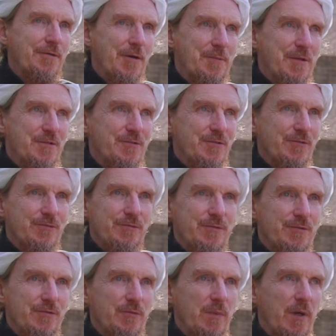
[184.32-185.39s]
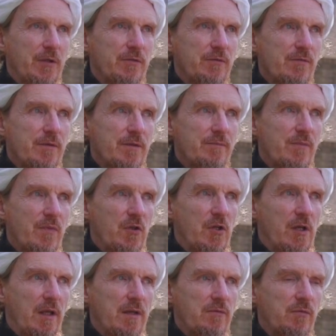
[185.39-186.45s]
dimension, which is part of the
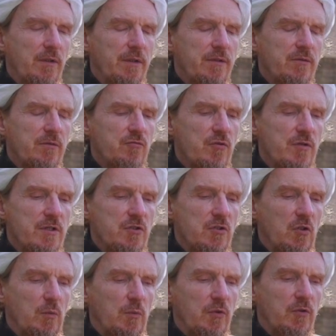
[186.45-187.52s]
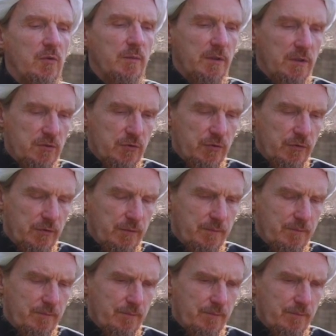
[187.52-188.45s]
delightfulness of traditional Muslim cultures.